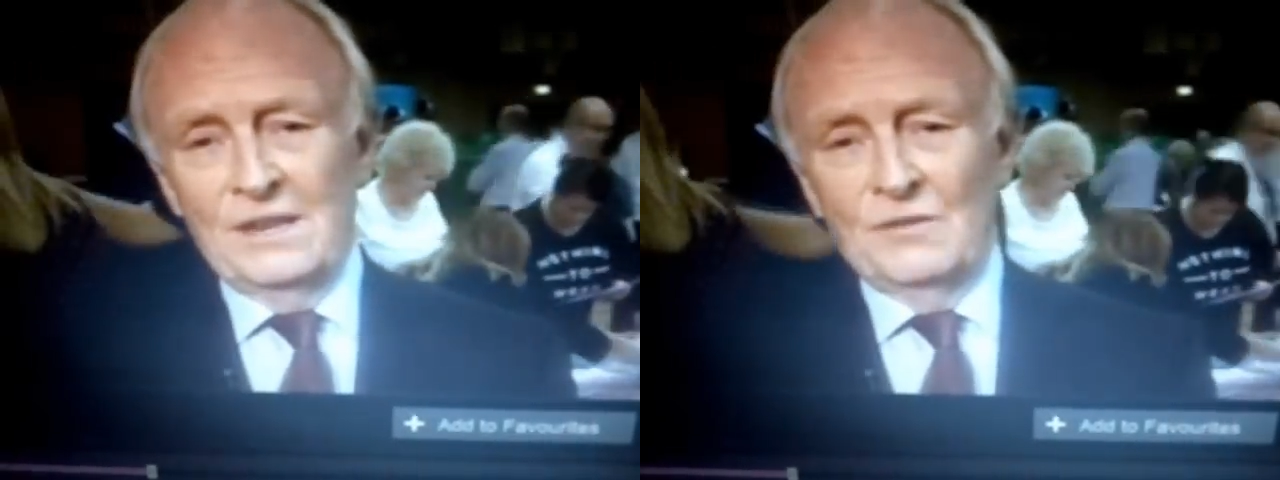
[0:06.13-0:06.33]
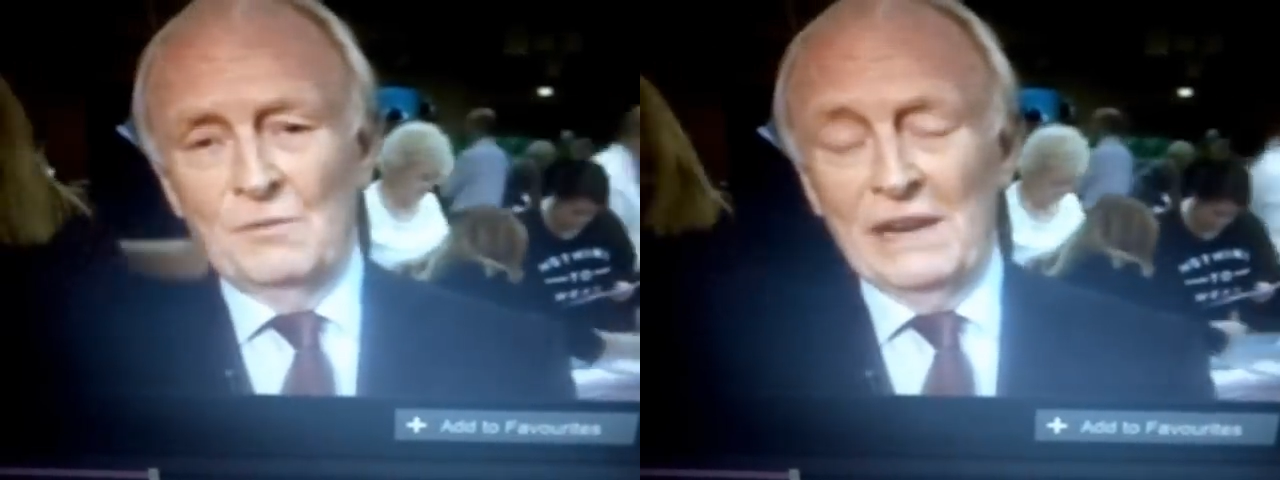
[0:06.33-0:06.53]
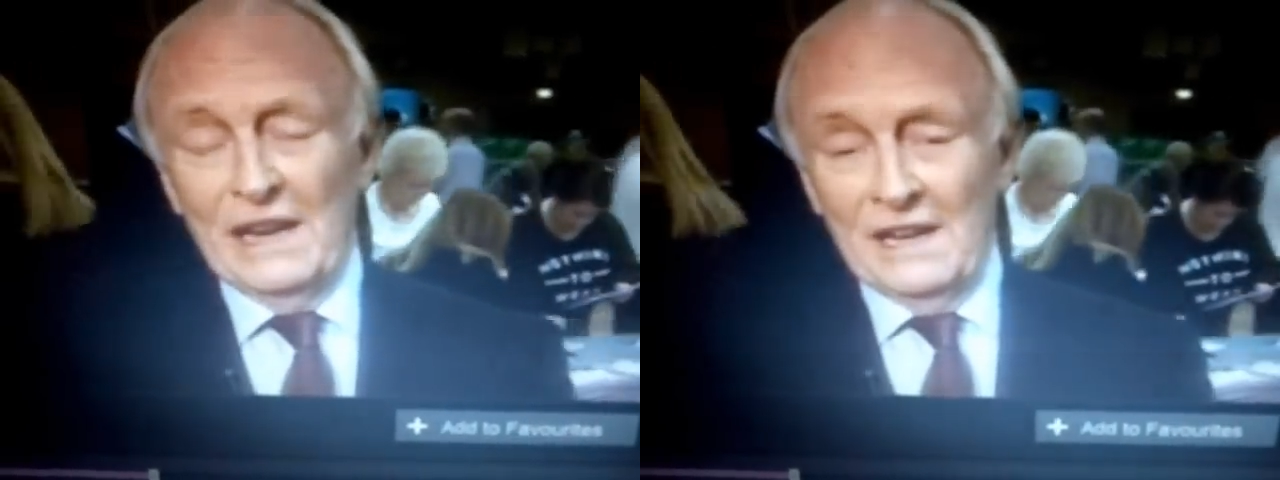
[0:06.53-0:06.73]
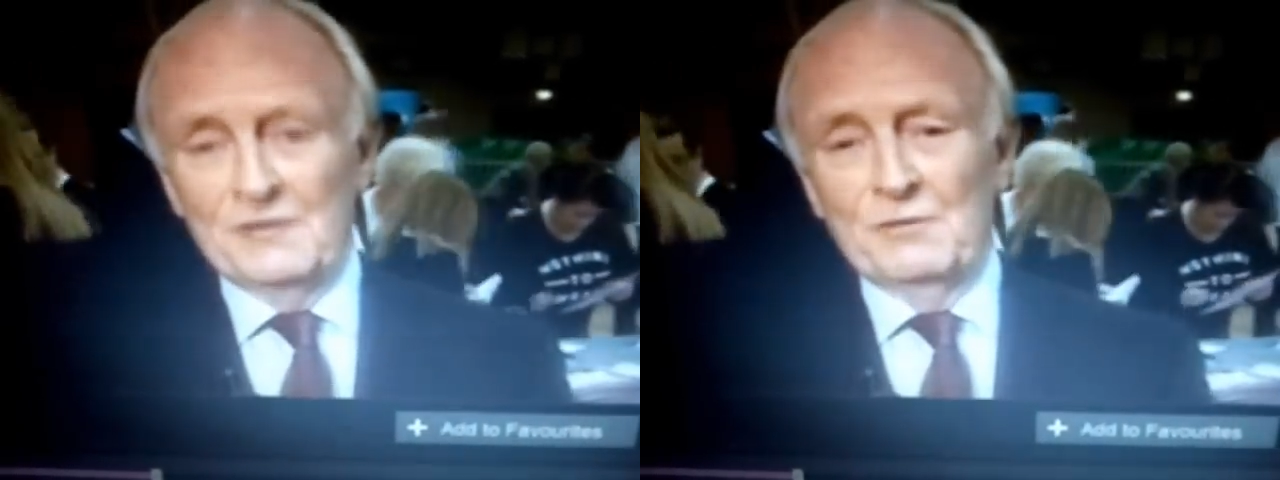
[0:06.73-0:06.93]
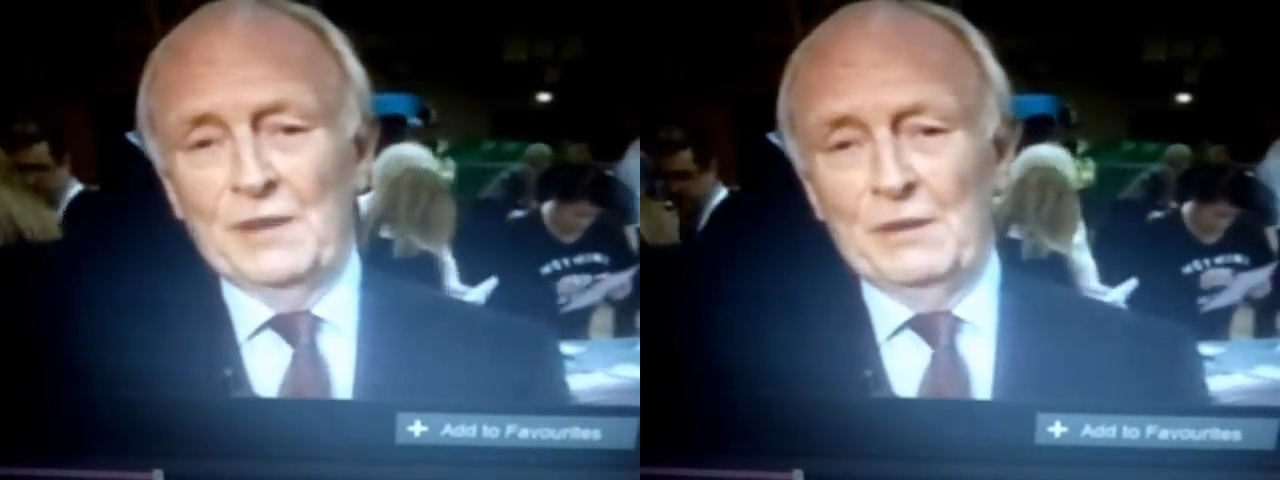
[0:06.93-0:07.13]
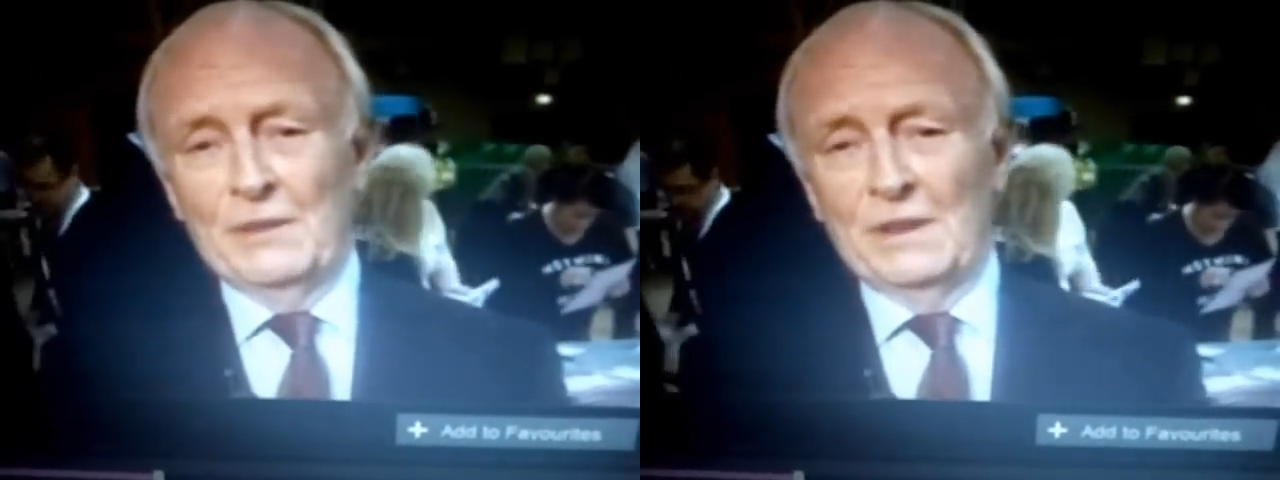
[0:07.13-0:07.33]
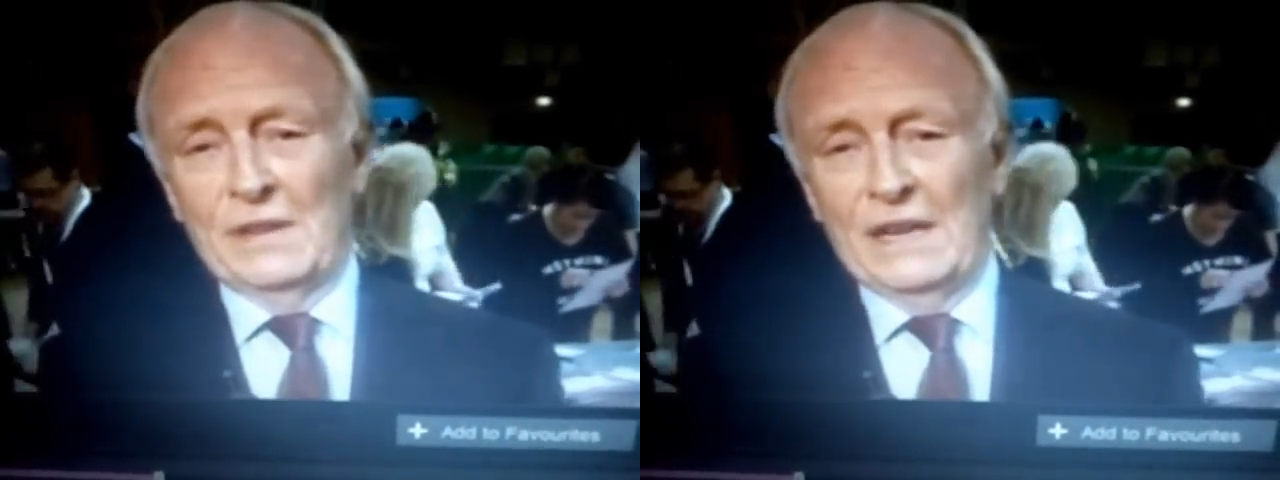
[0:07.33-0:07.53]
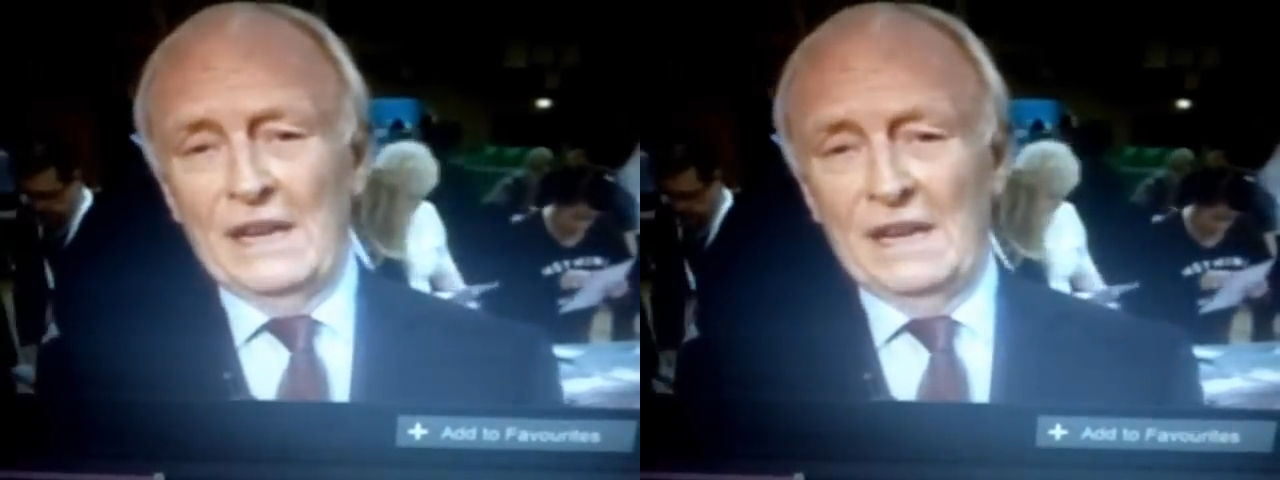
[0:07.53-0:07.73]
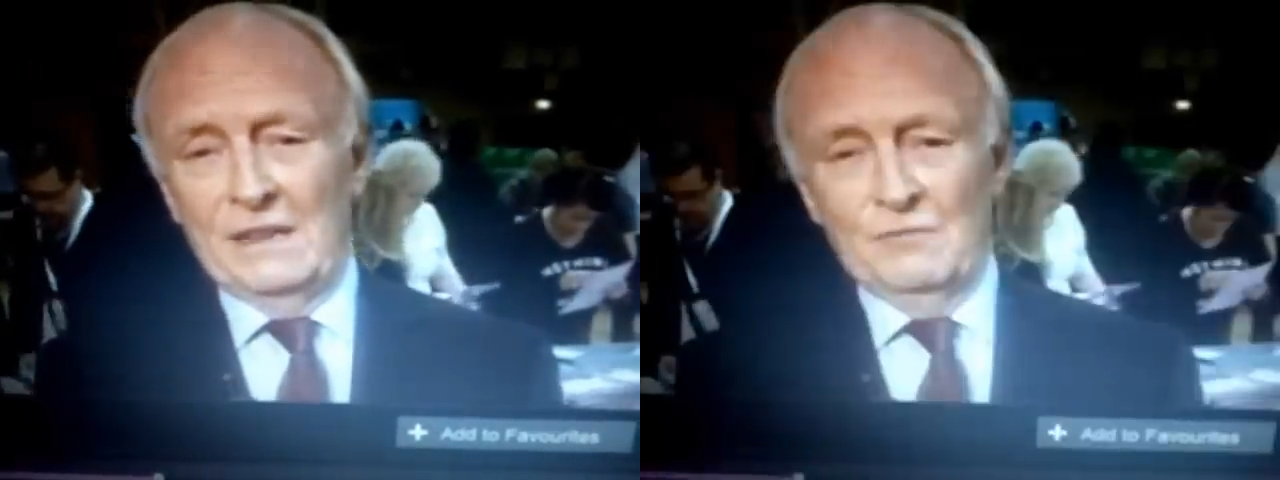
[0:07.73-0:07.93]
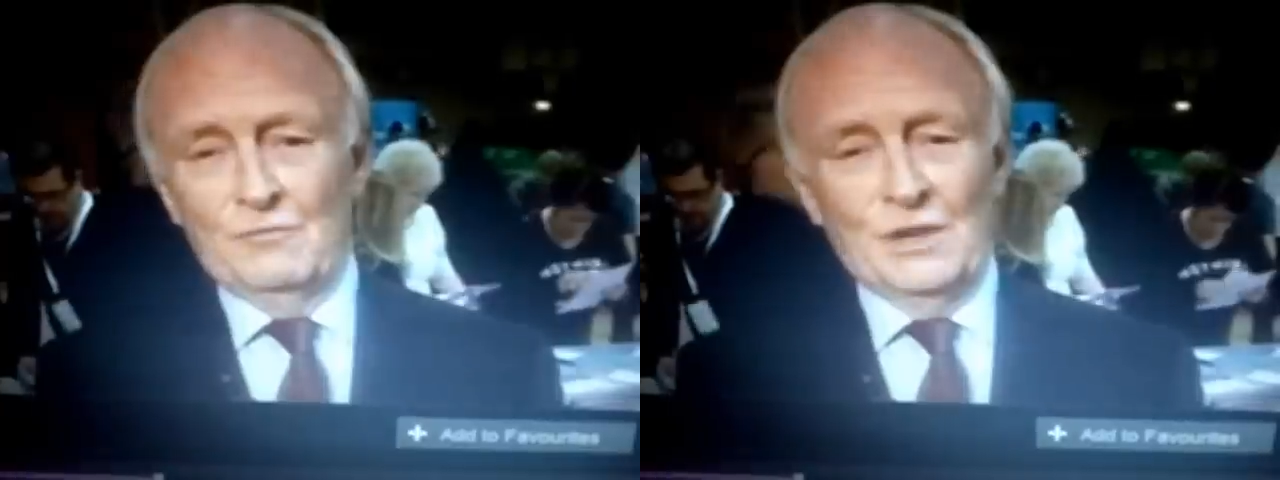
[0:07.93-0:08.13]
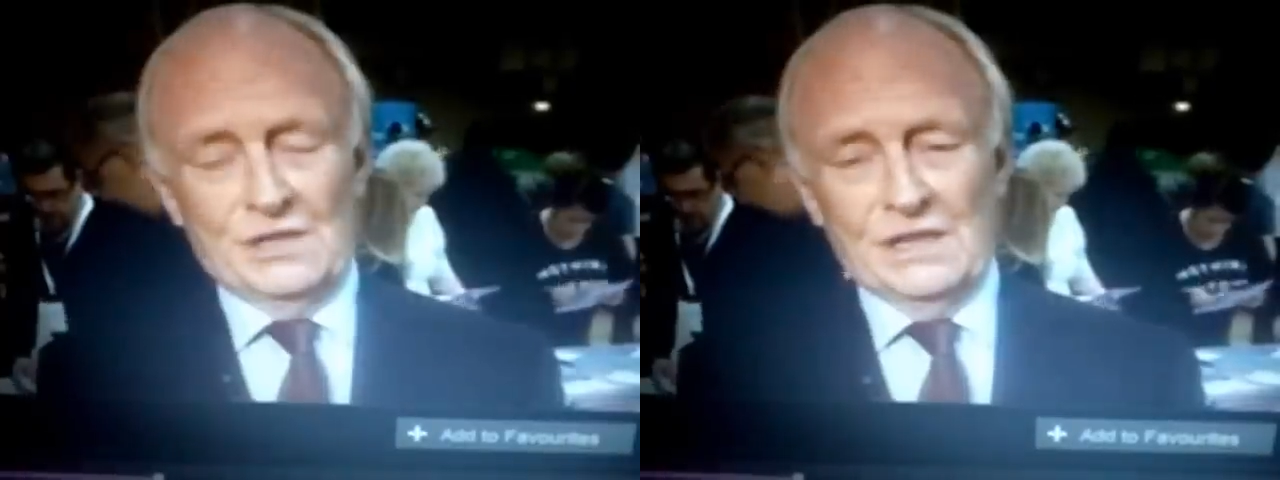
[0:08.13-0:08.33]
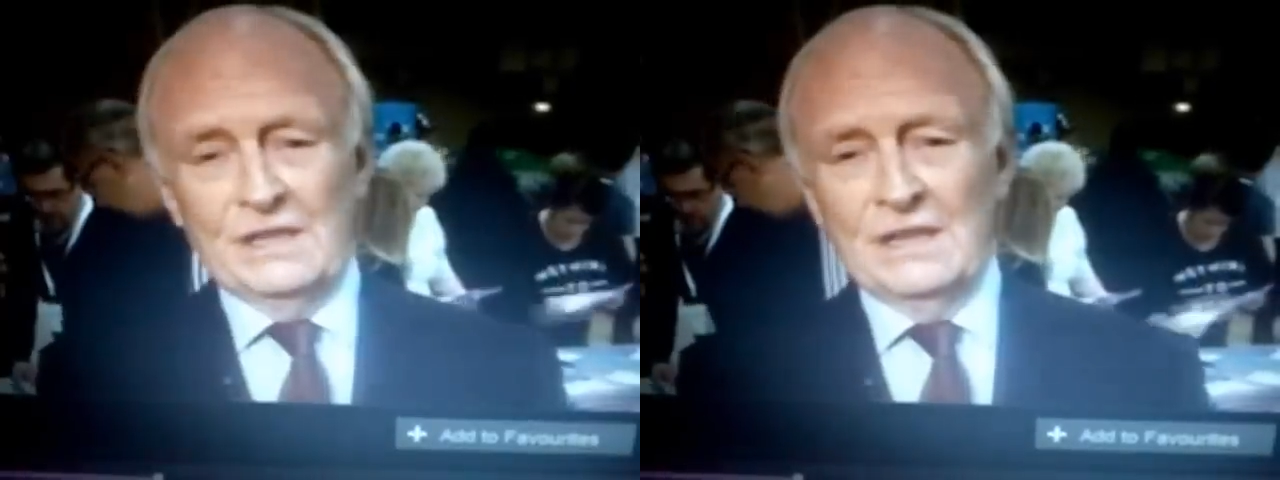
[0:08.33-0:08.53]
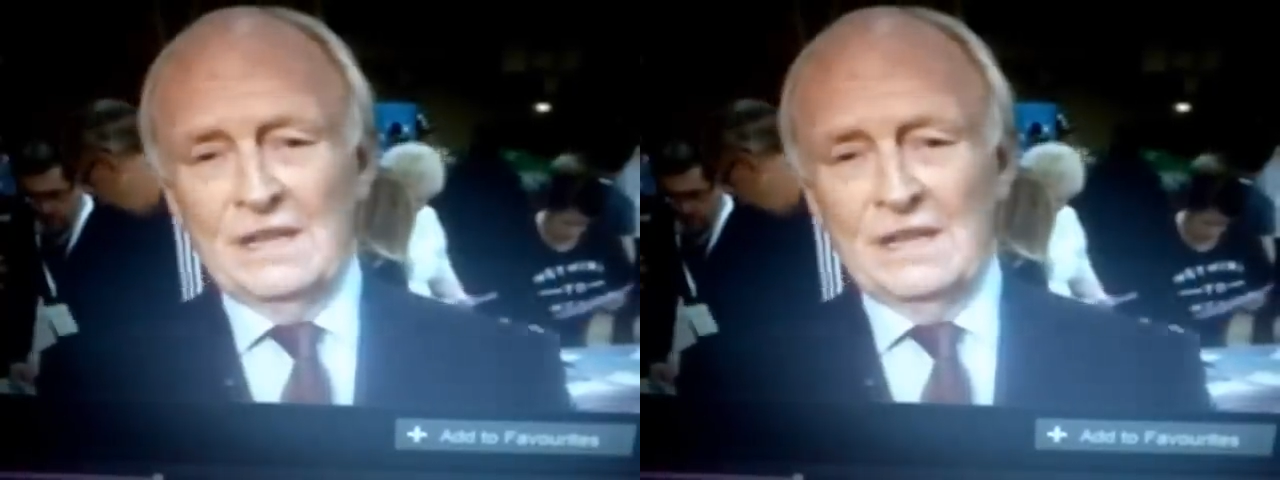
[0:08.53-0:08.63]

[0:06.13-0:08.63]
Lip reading: for millions of people in Britain